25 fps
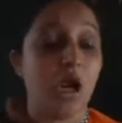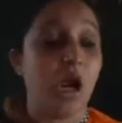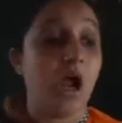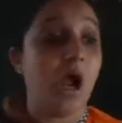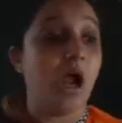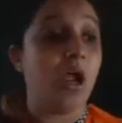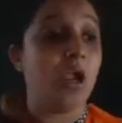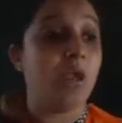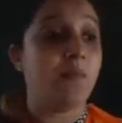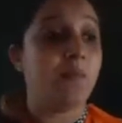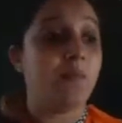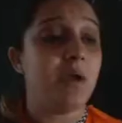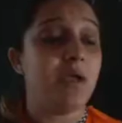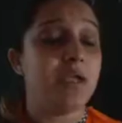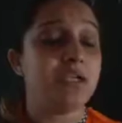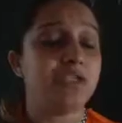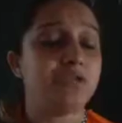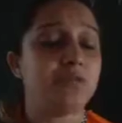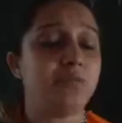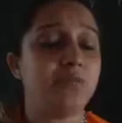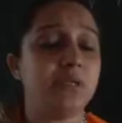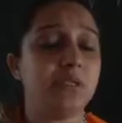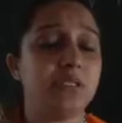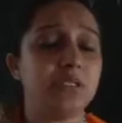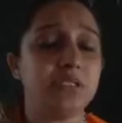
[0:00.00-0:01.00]

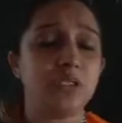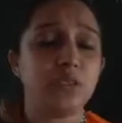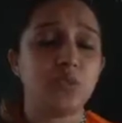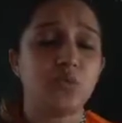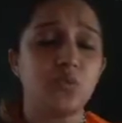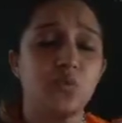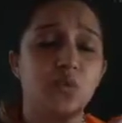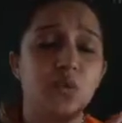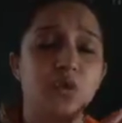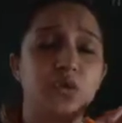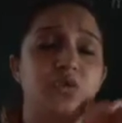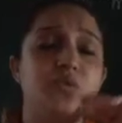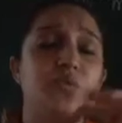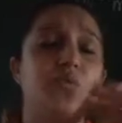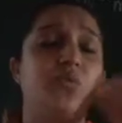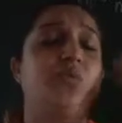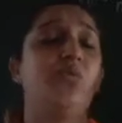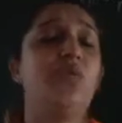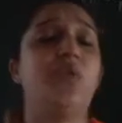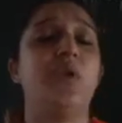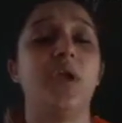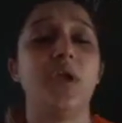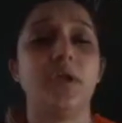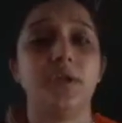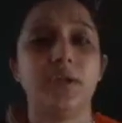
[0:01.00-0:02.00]
Unmatched means it was
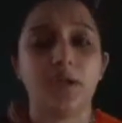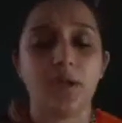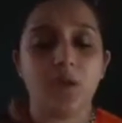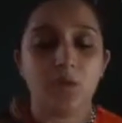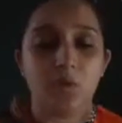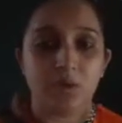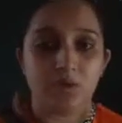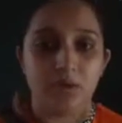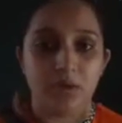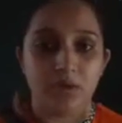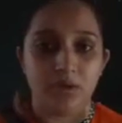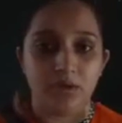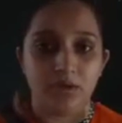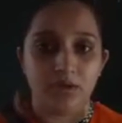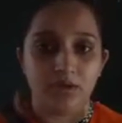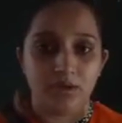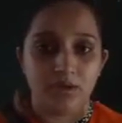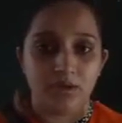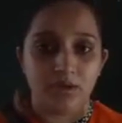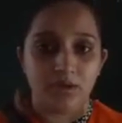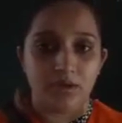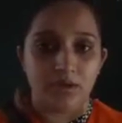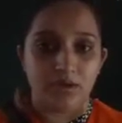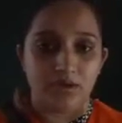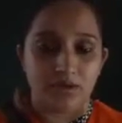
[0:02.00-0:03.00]
very good,
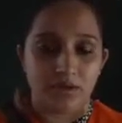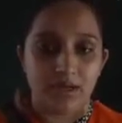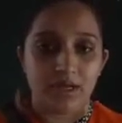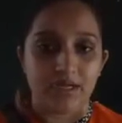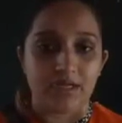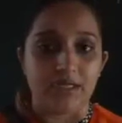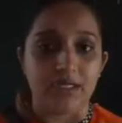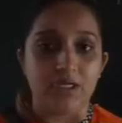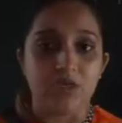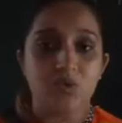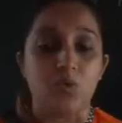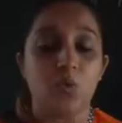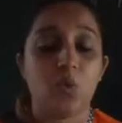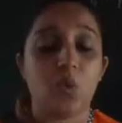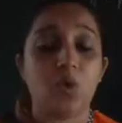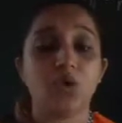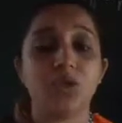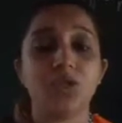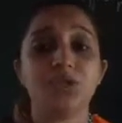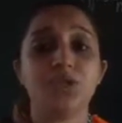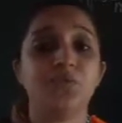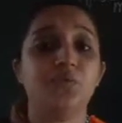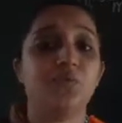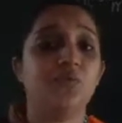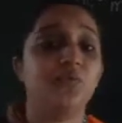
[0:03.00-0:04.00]
right? It
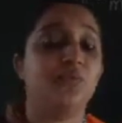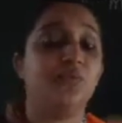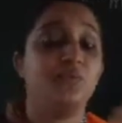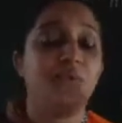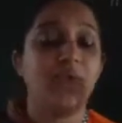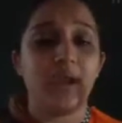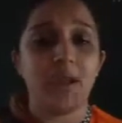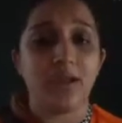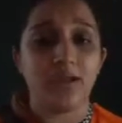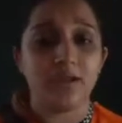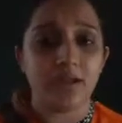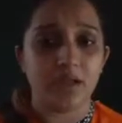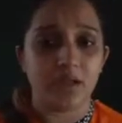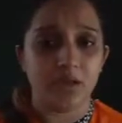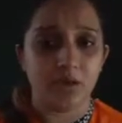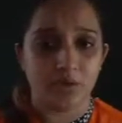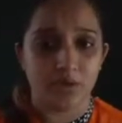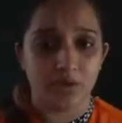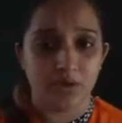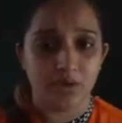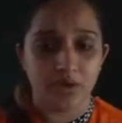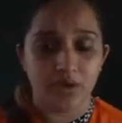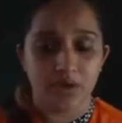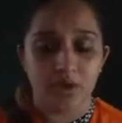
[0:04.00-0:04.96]
was very good.